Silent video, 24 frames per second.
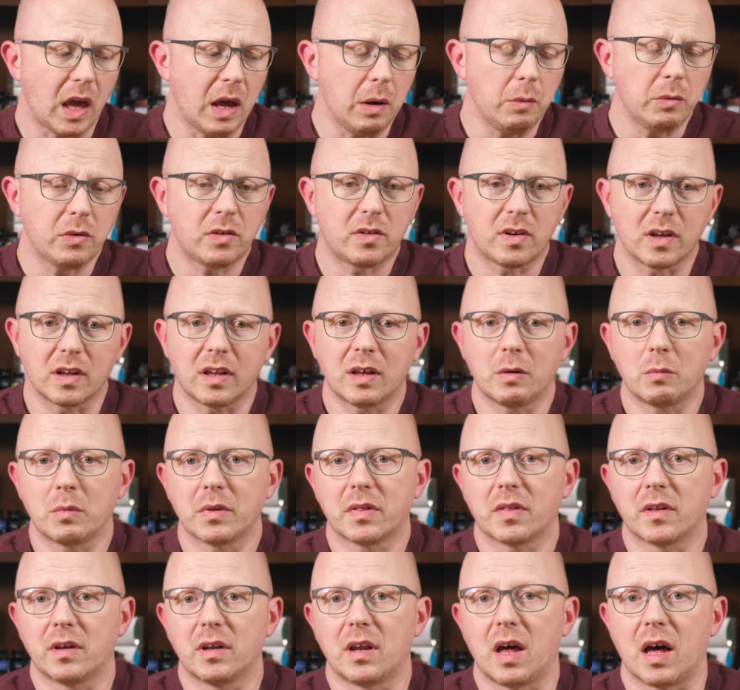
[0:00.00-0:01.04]
I was dealing
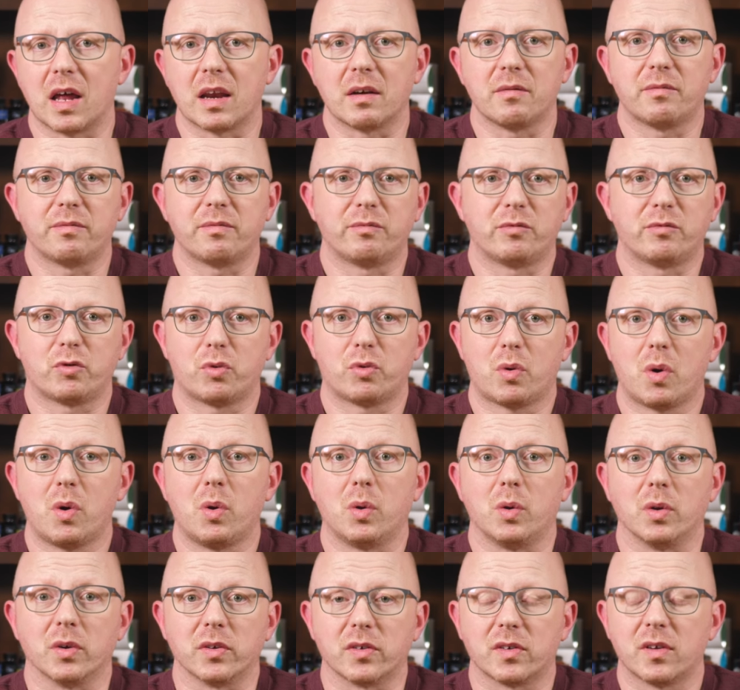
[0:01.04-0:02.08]
with a lot of
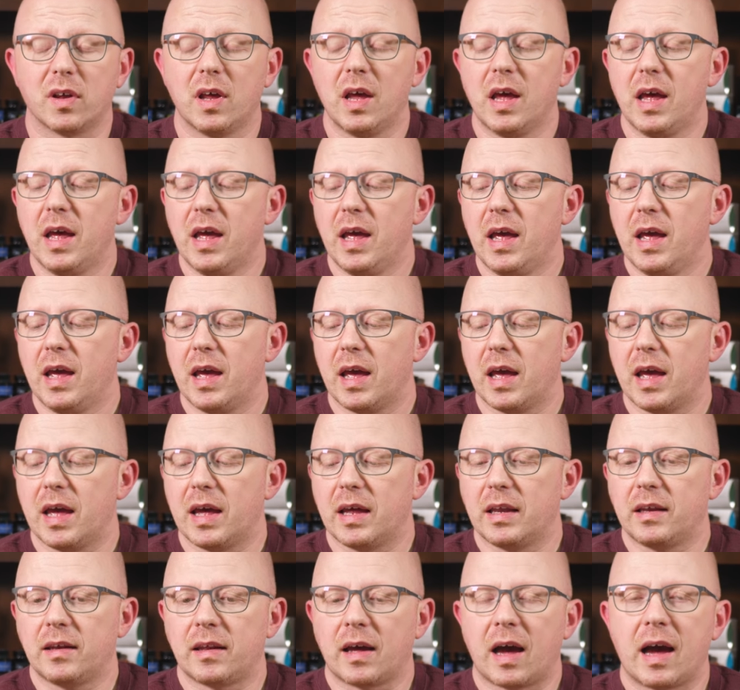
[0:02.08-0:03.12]
trolls,
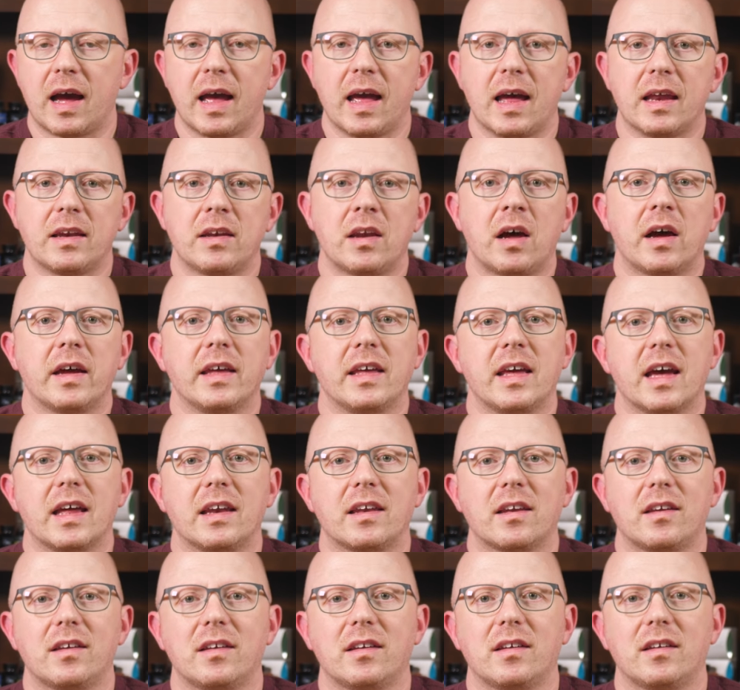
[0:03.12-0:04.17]
and I had not
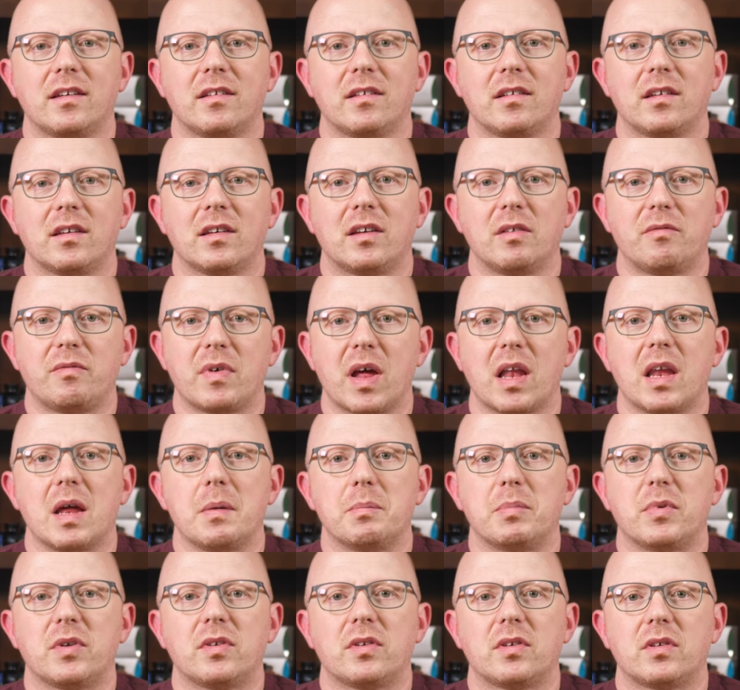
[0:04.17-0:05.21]
yet
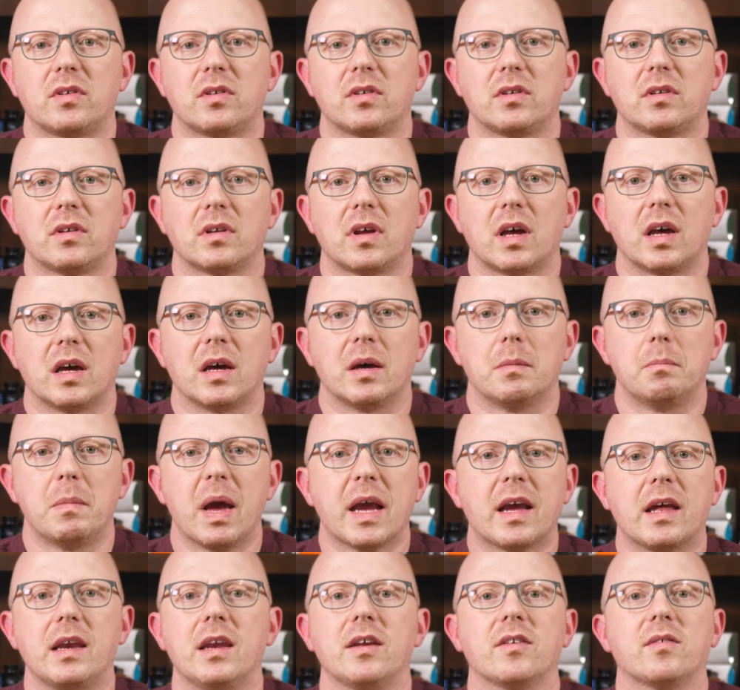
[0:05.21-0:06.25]
developed uh,
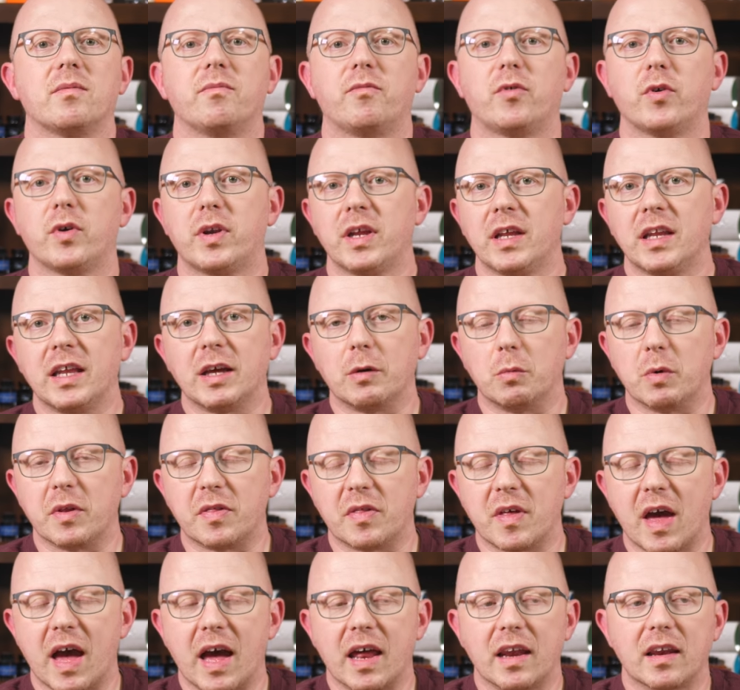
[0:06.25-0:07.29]
mechanism for dealing
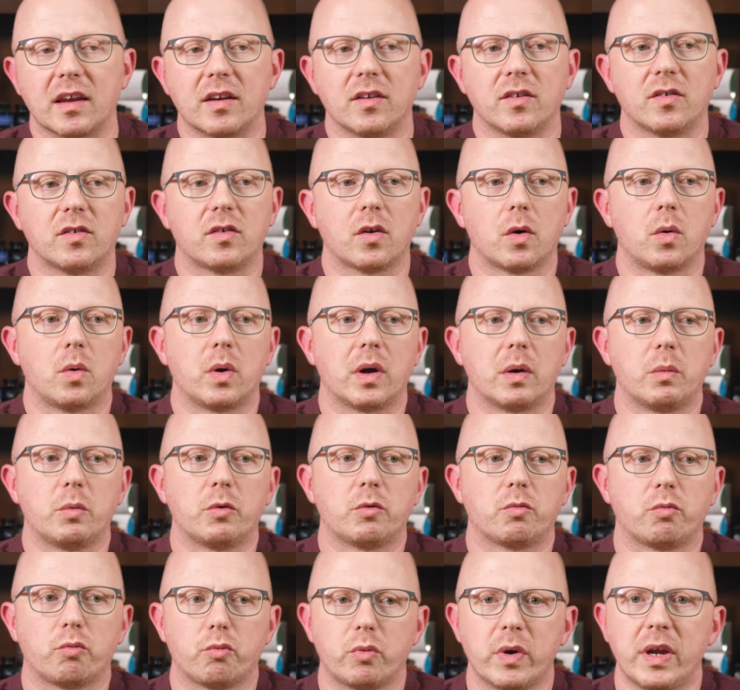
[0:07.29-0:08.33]
with that. And so it
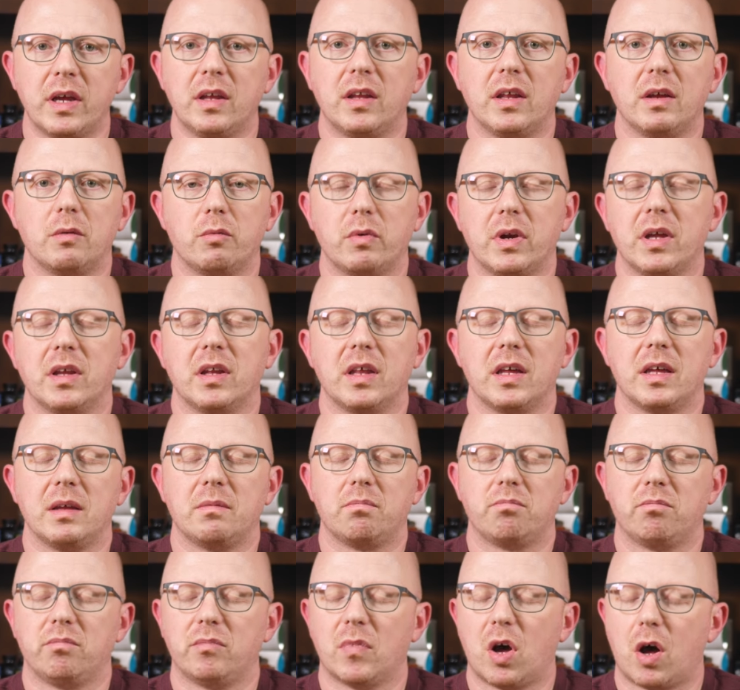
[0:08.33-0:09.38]
was really,
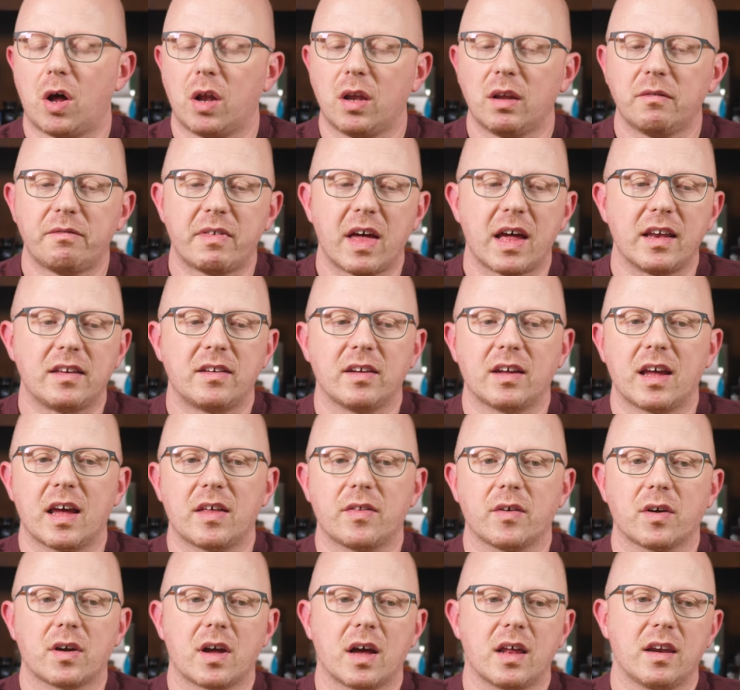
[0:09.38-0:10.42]
really all of that
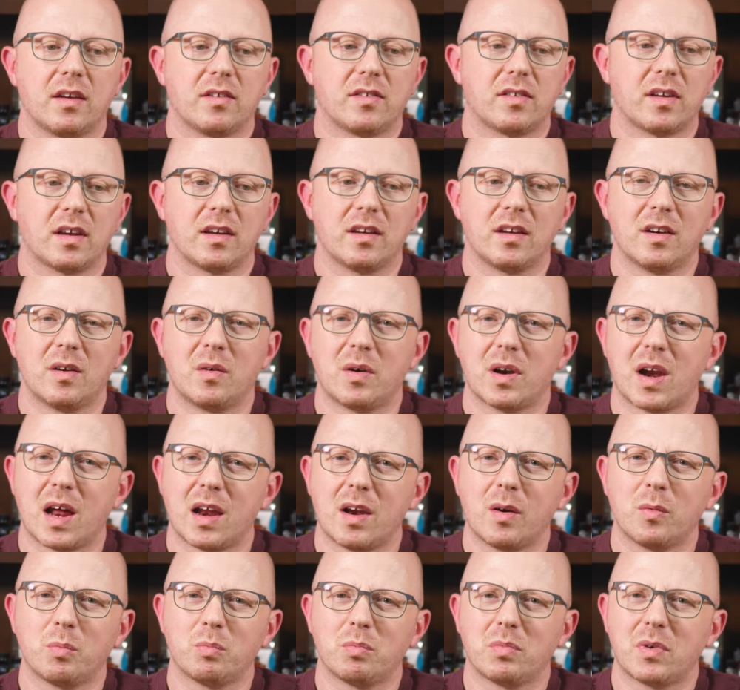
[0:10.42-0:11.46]
together kind of said, you know what,
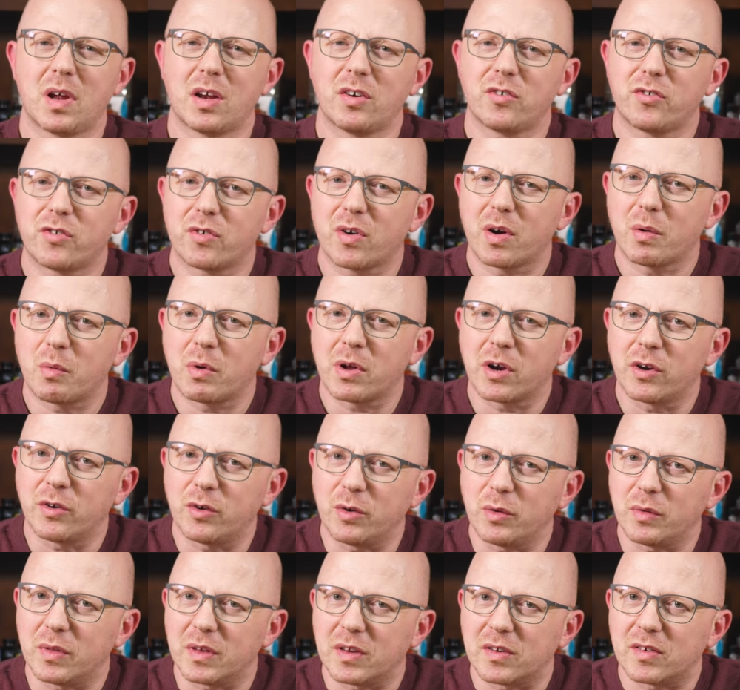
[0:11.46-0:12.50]
I don't, I'm not sure I want to
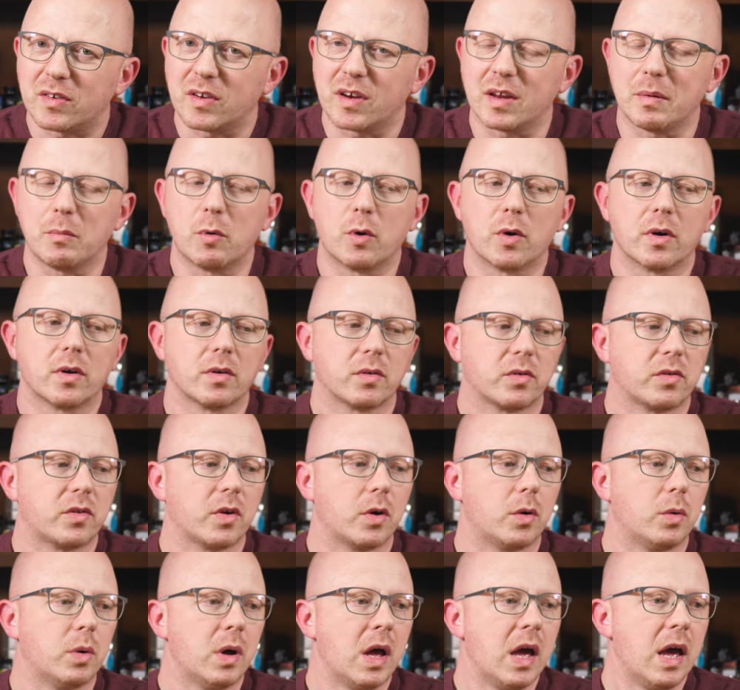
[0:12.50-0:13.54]
do this anymore.
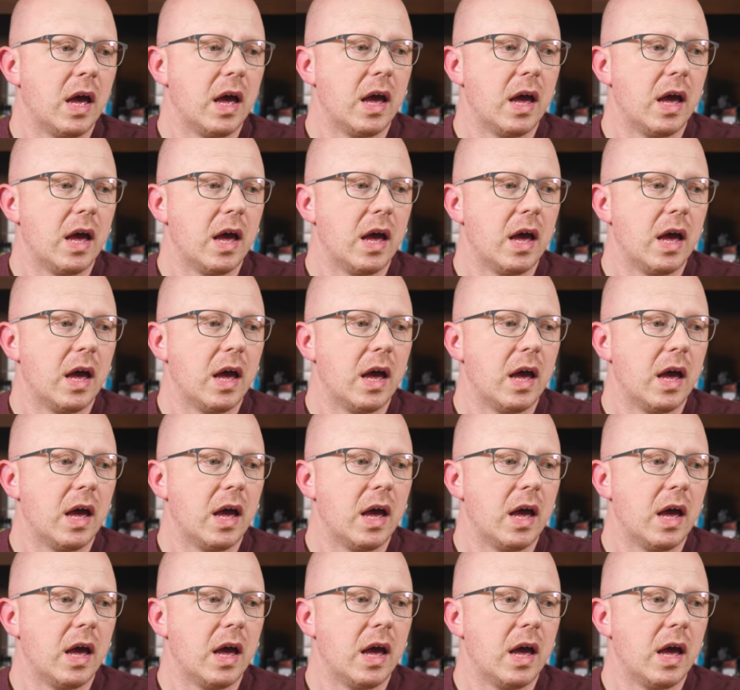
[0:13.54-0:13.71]
So